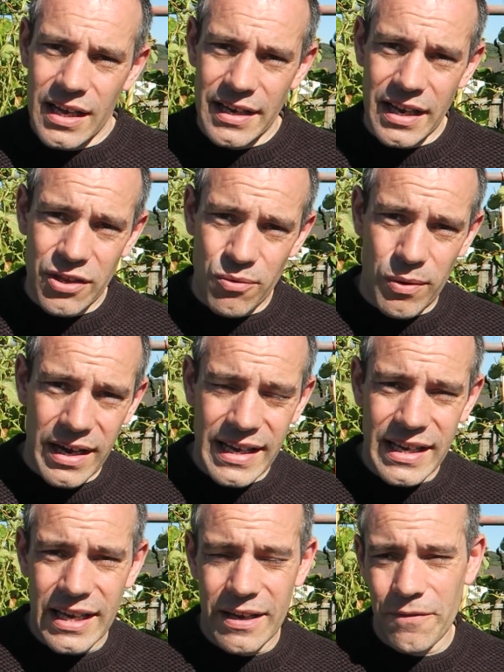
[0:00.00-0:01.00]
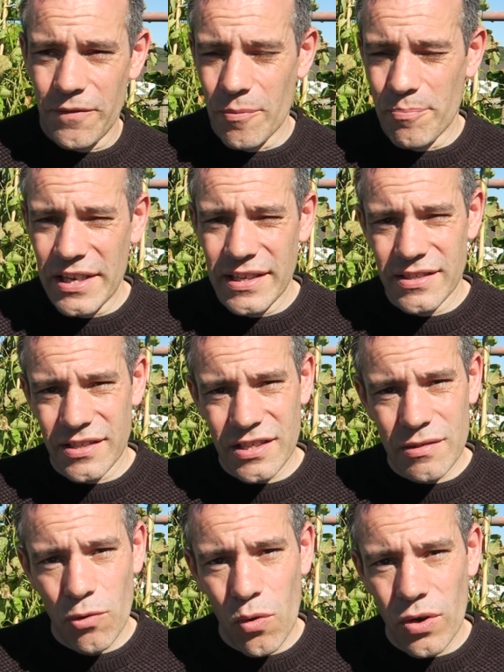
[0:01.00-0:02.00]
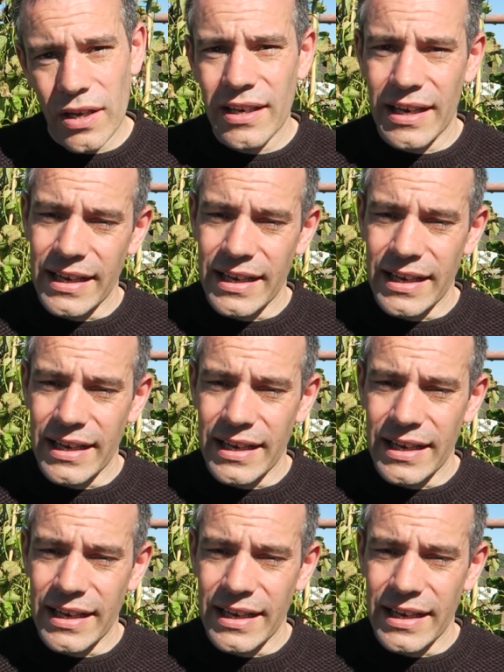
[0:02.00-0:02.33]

Another way, if the beans are smaller